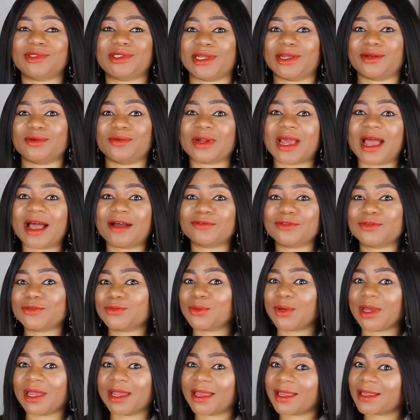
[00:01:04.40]
they don't have
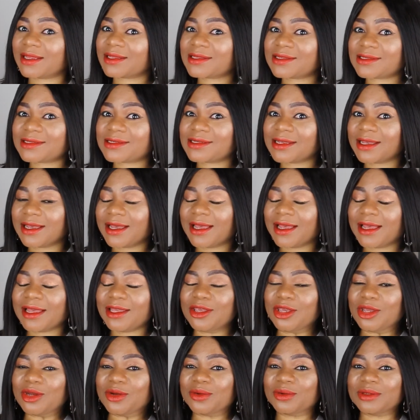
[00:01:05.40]
two heads.
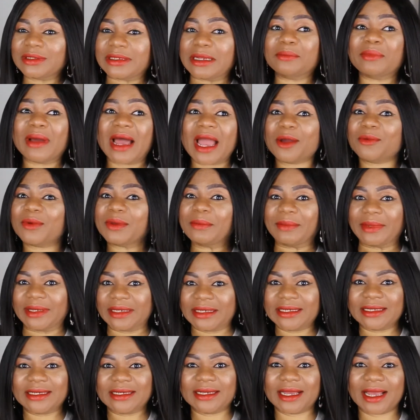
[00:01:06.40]
You know, they buy with
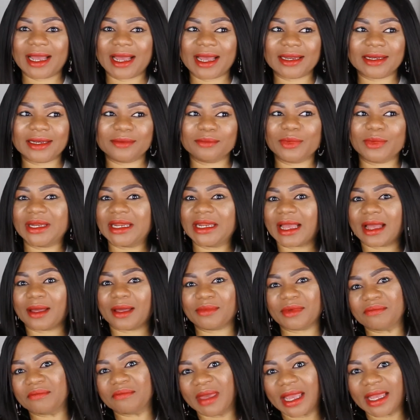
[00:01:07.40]
money, and money
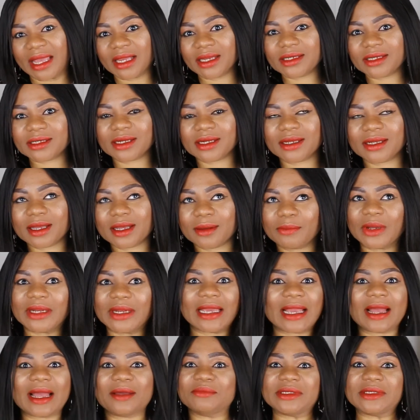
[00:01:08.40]
can be made,
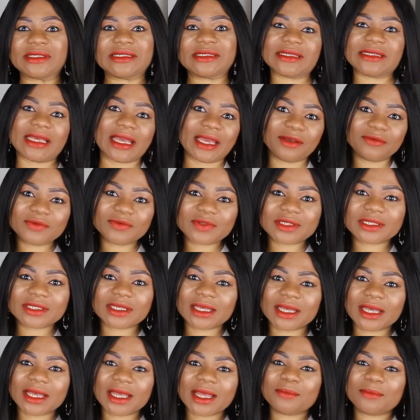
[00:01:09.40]
money can be saved,
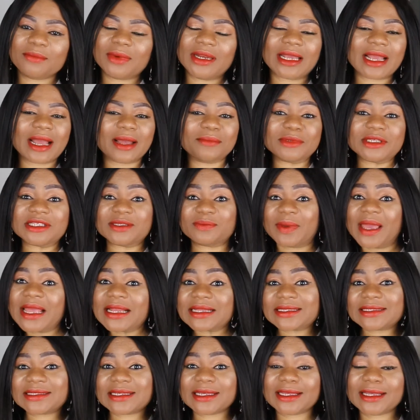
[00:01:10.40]
money can be
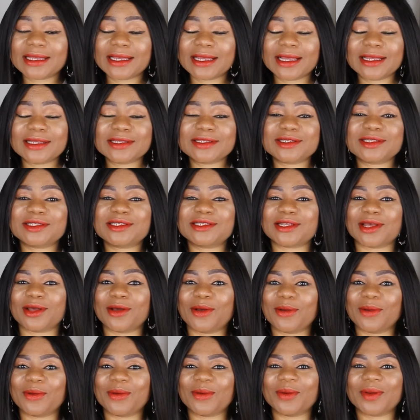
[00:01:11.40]
spent.
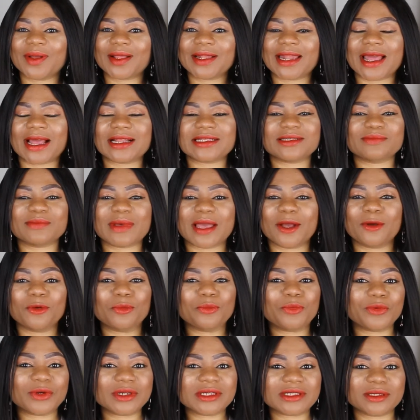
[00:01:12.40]
So that's my
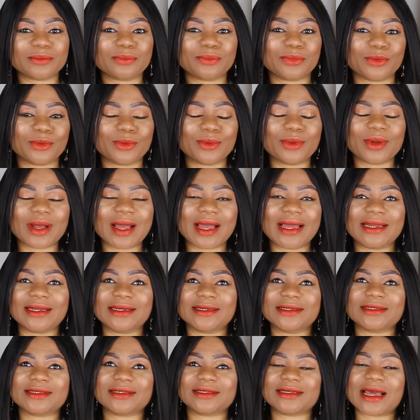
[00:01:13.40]
own principle,
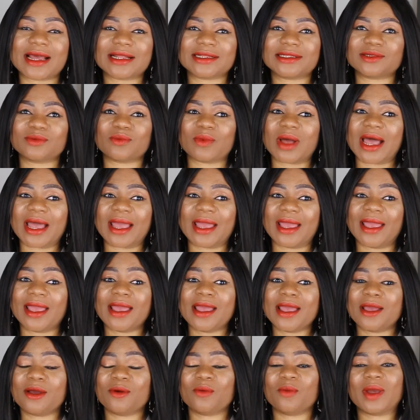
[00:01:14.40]
and that's why
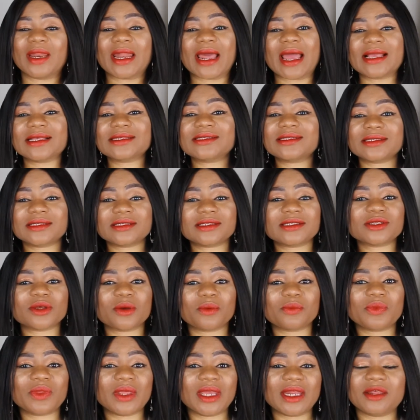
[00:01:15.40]
when I see
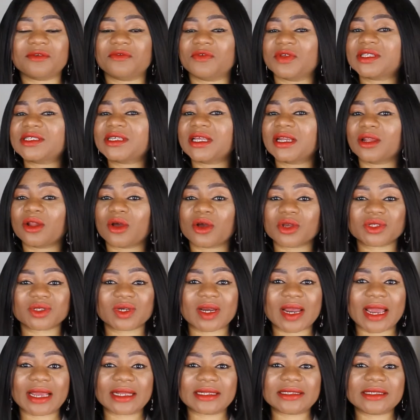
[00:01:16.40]
something, if it's a
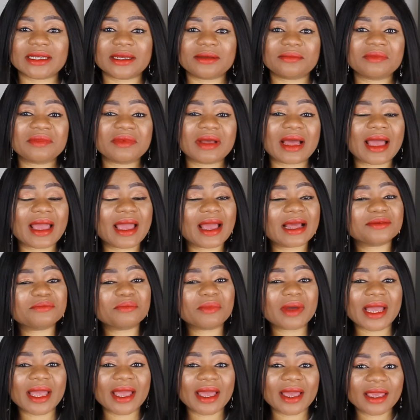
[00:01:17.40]
luxury item, I
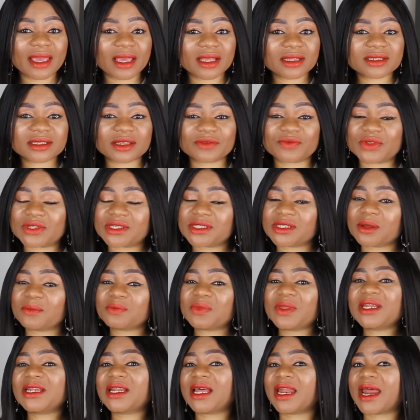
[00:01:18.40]
admire it. If it's
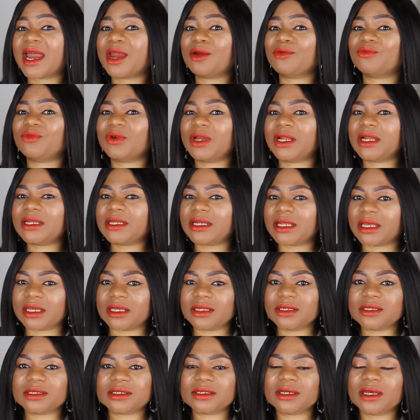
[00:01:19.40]
something that I really
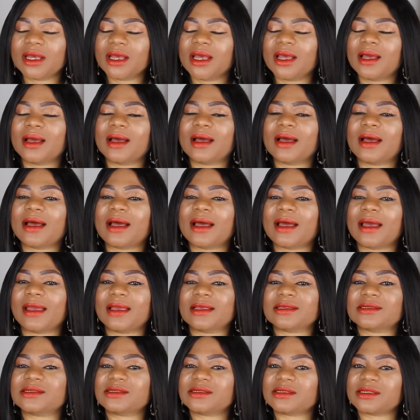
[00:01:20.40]
need,
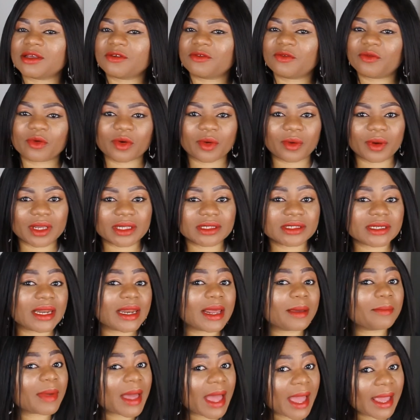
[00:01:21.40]
I save for it
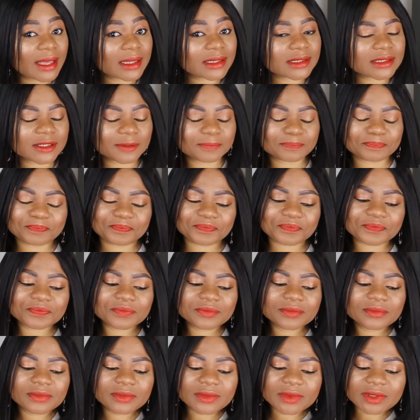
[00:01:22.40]
and I buy it.
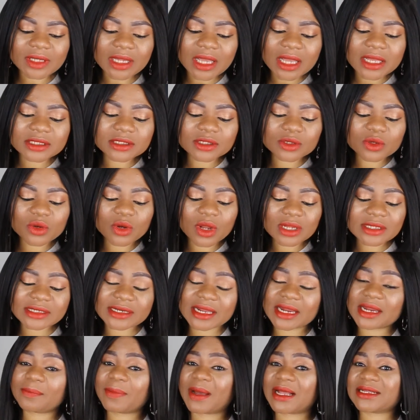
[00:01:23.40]
So not
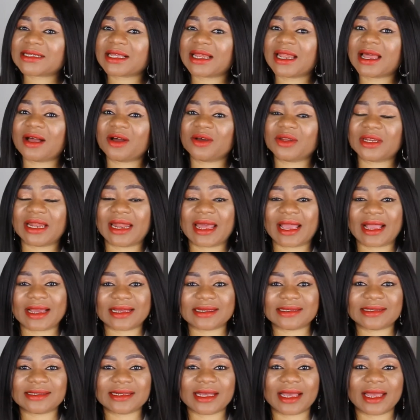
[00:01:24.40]
in any particular order, like
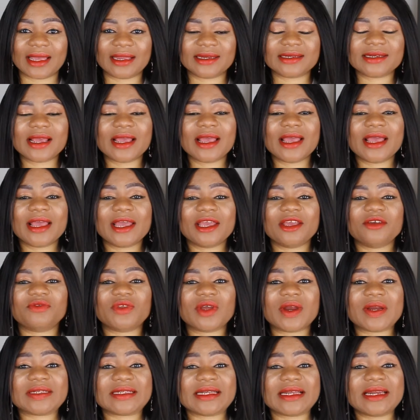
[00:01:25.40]
I said. If
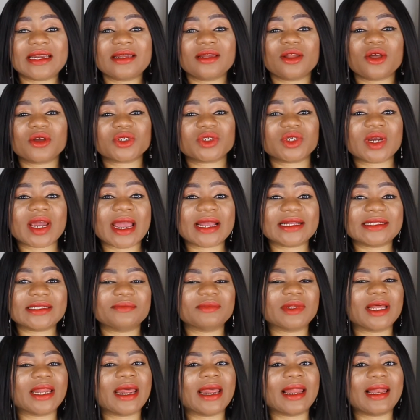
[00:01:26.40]
there is any luxury
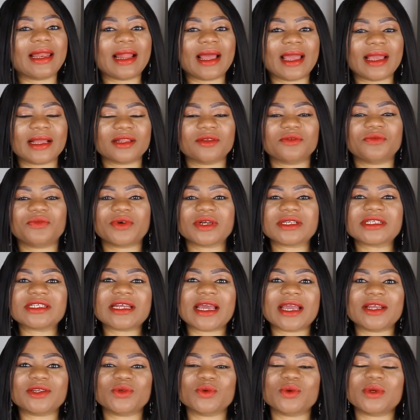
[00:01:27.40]
item that I like, the first thing
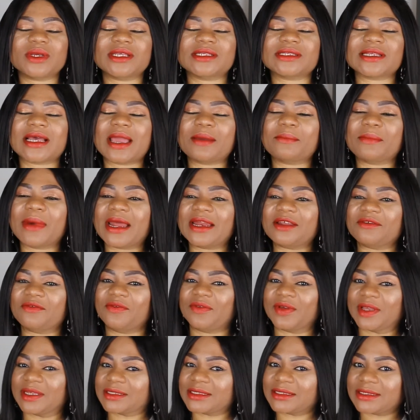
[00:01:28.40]
I do is I
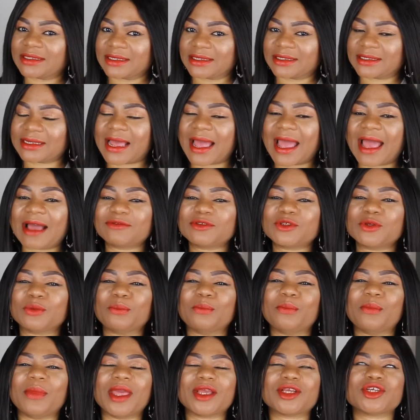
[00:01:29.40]
manifest it. I have to
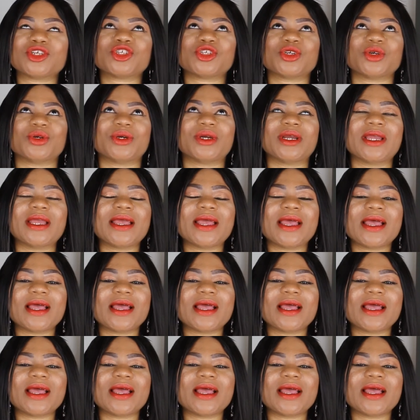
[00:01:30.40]
make sure